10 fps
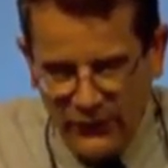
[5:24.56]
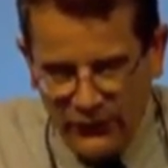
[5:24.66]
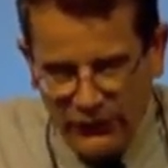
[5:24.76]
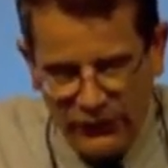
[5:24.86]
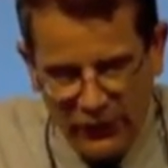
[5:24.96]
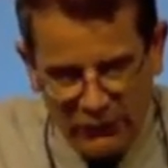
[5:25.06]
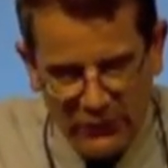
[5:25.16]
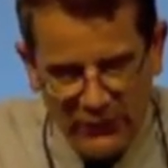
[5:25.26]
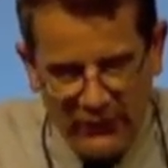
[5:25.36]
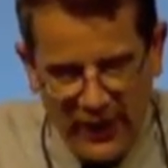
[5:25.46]
The
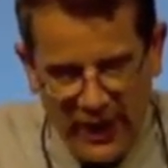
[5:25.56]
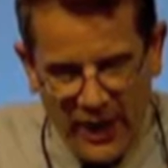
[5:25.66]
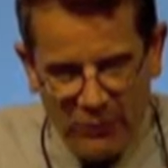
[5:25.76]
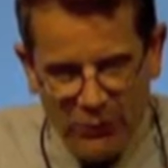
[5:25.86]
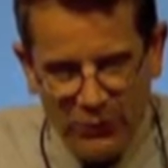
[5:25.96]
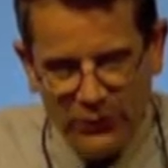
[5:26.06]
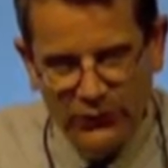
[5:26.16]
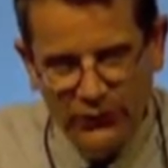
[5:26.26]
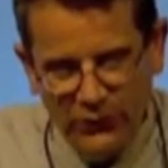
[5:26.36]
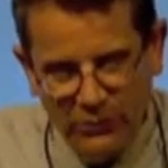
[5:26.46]
children are
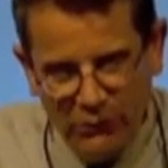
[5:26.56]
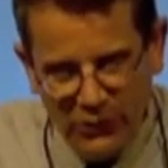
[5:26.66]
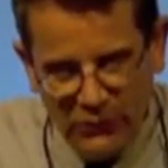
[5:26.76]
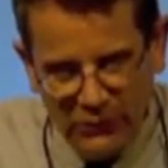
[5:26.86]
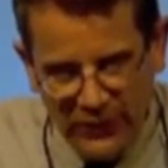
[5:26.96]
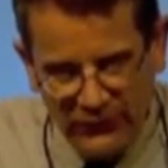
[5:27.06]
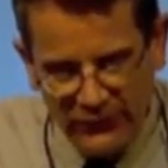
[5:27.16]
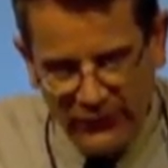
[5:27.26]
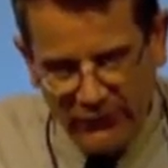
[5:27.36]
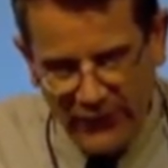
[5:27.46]
brought
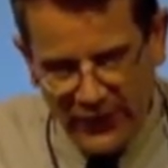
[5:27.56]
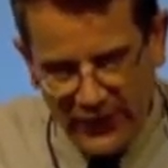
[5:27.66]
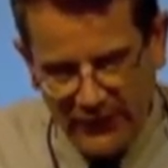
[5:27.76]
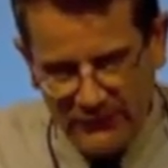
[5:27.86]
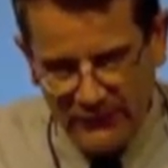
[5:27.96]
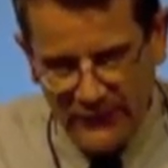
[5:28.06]
progressively